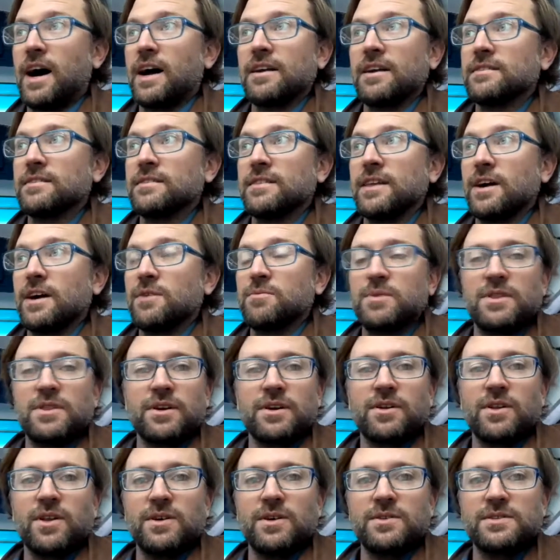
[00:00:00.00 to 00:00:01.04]
That would be the
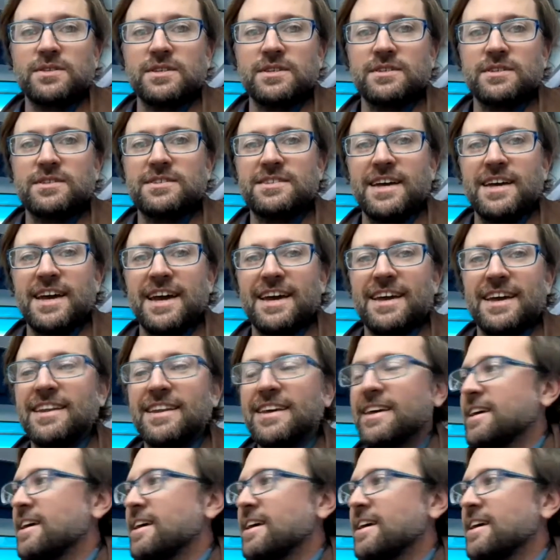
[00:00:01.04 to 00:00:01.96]
closest state.